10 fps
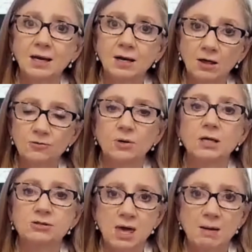another
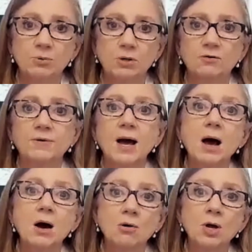example of
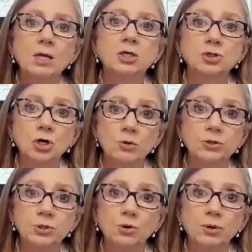how the
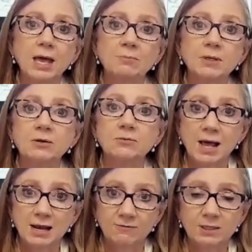WTO can be
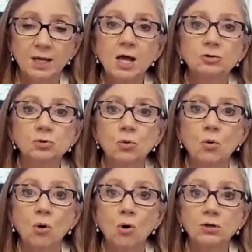relevant to
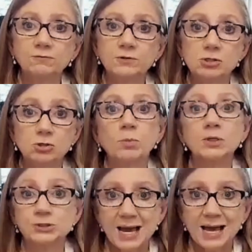all of these
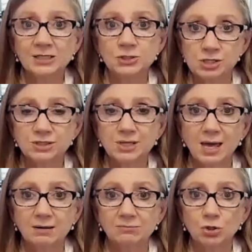global challenges
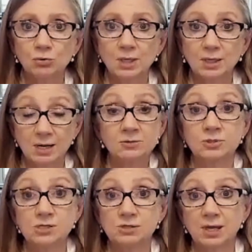that the
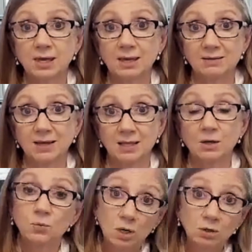countries in
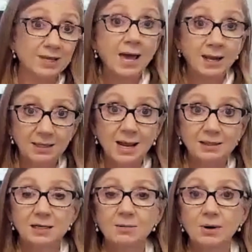the world and in
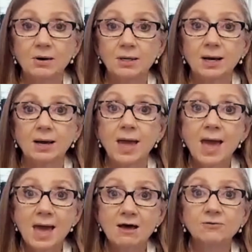Latin America
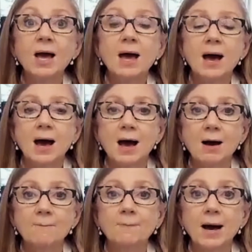have
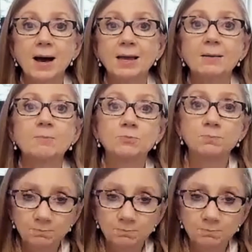by